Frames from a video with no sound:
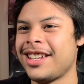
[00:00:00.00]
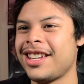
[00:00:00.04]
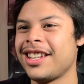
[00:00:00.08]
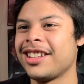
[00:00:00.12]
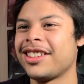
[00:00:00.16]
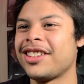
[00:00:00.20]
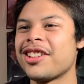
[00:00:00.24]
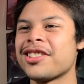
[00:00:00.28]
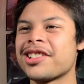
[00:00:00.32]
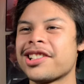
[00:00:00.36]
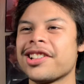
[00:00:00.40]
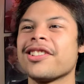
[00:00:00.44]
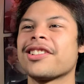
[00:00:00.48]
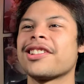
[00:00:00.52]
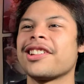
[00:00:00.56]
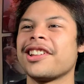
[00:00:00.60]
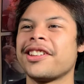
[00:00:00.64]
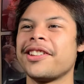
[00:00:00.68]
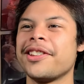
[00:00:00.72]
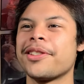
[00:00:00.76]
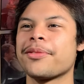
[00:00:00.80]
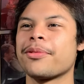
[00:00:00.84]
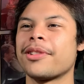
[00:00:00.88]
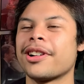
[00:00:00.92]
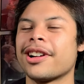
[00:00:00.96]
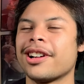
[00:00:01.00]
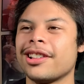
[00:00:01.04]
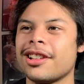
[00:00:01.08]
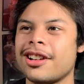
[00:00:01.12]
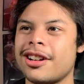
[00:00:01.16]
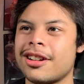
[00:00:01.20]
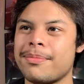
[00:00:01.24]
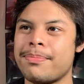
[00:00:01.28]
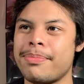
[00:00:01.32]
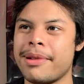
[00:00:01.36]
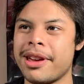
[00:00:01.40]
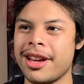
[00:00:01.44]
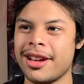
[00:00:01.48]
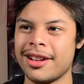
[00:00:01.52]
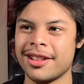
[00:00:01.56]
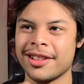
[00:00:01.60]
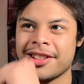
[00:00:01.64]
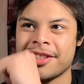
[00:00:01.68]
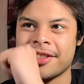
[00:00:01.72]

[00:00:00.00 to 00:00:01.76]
It does look like he's wearing a lot of pants.